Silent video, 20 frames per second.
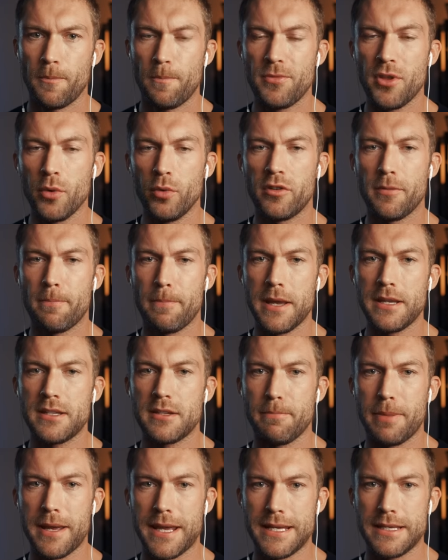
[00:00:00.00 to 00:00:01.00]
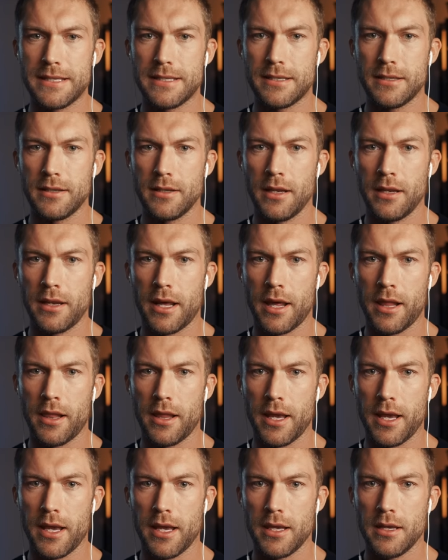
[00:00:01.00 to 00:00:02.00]
There was a big debate in
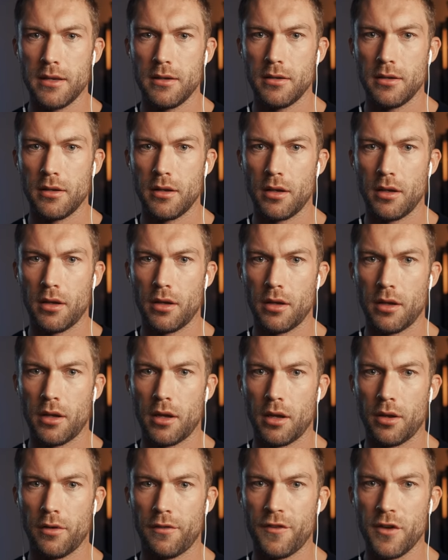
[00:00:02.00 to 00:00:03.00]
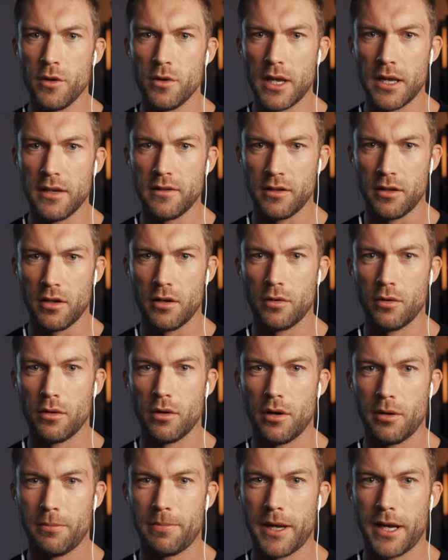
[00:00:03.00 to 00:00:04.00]
LA uh, a few days ago
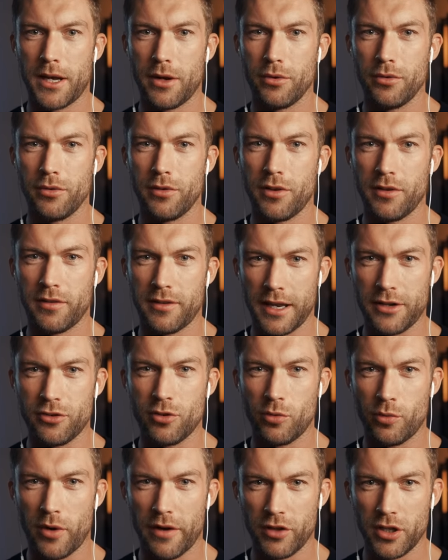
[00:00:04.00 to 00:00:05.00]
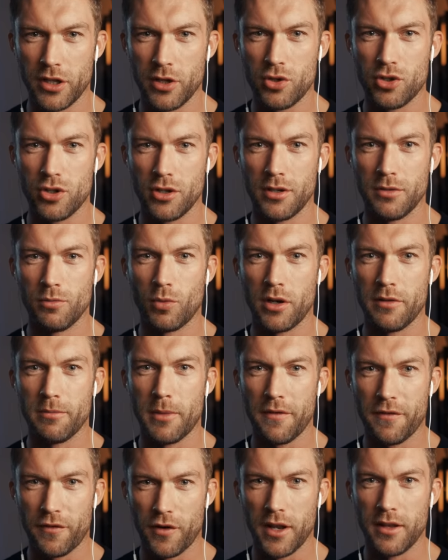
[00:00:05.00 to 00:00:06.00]
about the sexual revolution. One of
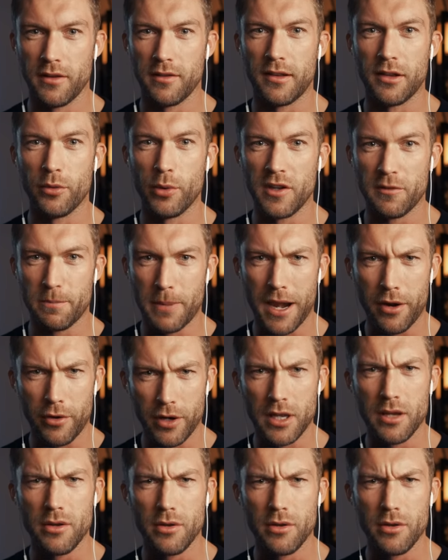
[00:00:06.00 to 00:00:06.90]
my friends, Louise Perry,